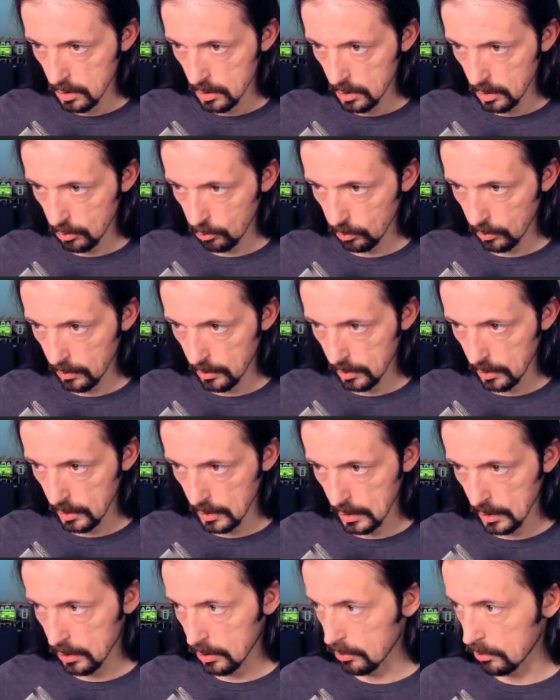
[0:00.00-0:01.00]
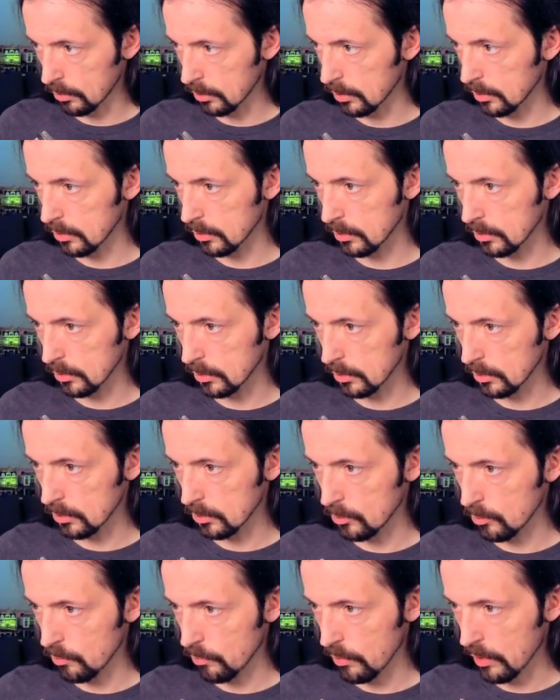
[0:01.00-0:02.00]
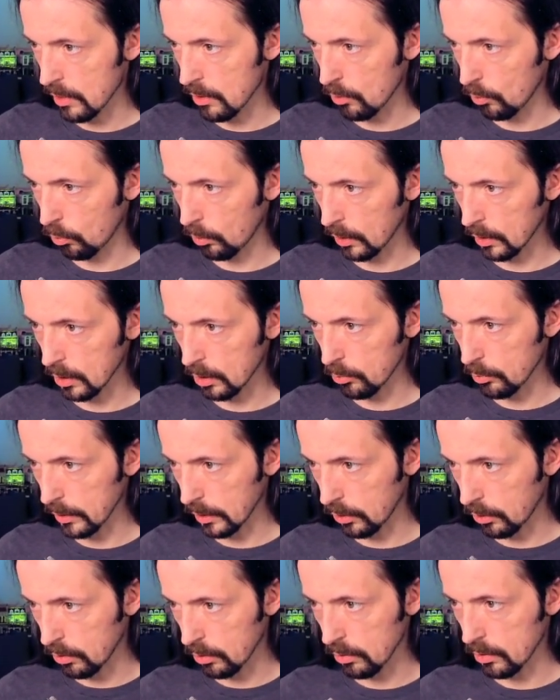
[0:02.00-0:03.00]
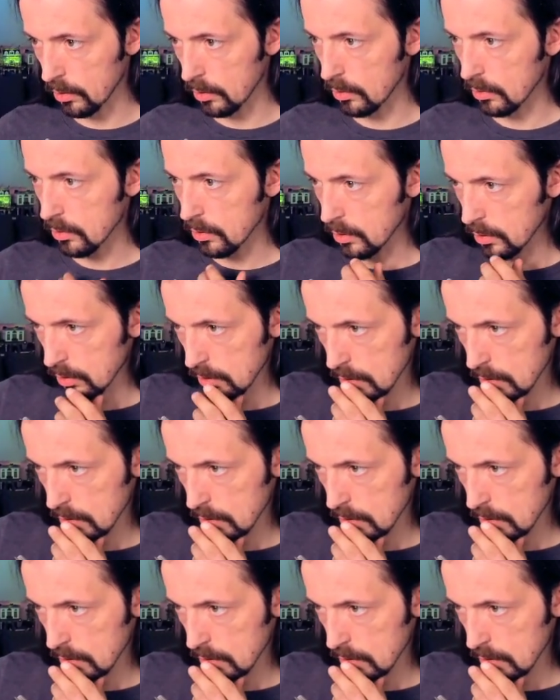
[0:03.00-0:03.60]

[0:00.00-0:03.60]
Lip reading: I wonder now whether we couldn't.